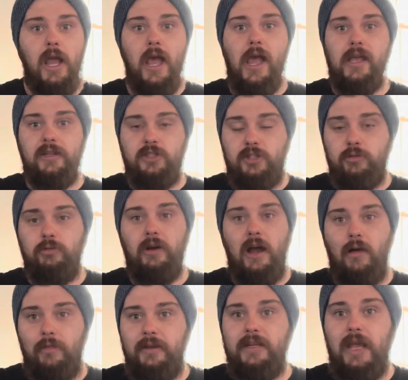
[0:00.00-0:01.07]
as
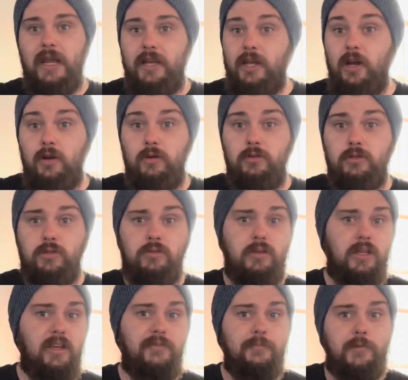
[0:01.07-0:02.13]
throughout the day goes, you can
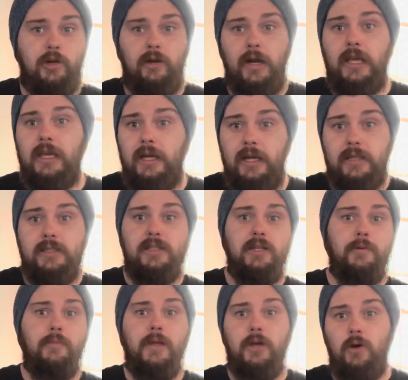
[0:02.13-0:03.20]
give them crickets
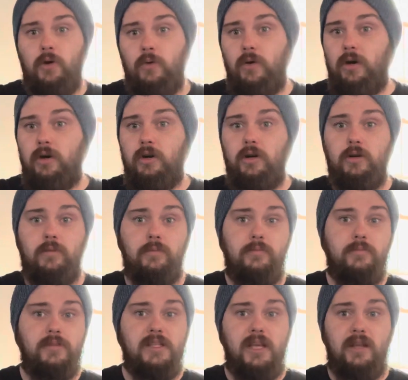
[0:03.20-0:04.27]
and
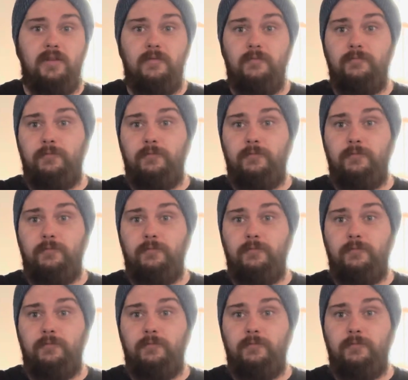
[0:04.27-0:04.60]
mealworms and